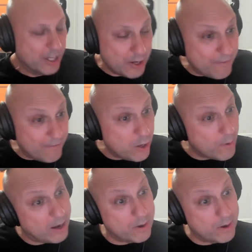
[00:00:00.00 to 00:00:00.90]
You never knew
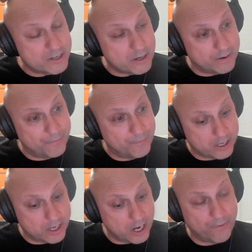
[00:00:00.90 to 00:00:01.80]
how long it was going
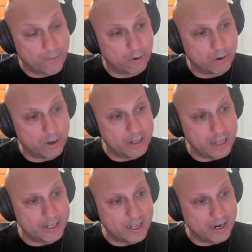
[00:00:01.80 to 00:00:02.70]
to go for.
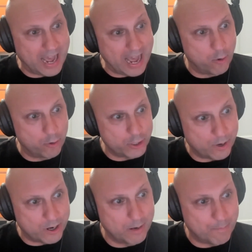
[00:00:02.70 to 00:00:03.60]
How long you
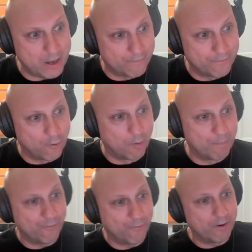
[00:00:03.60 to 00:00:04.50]
were going to be on for
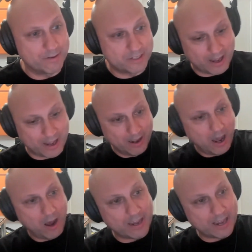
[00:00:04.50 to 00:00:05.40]
before it was like,
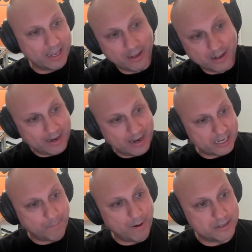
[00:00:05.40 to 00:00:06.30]
okay,
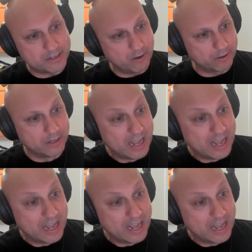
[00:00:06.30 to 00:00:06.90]
next person on.